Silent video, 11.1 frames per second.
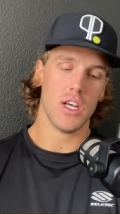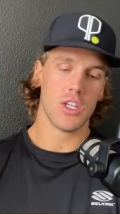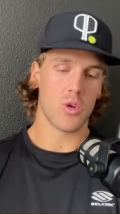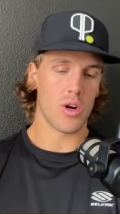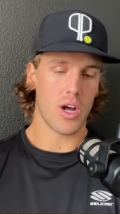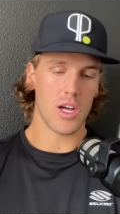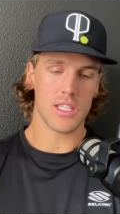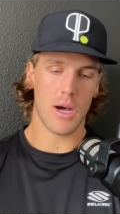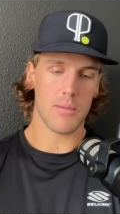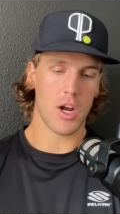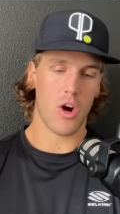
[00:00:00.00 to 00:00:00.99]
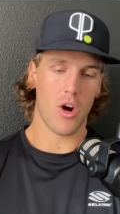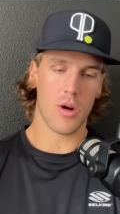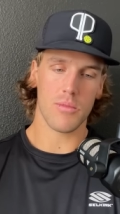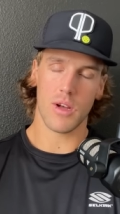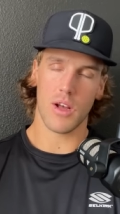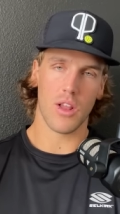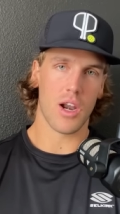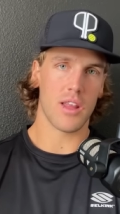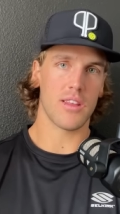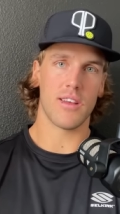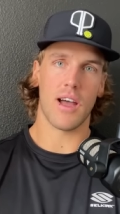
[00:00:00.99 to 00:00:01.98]
So, our non dominant arm, a lot
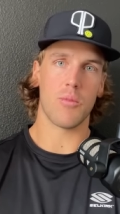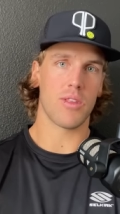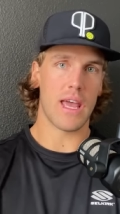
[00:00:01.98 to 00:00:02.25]
of the time with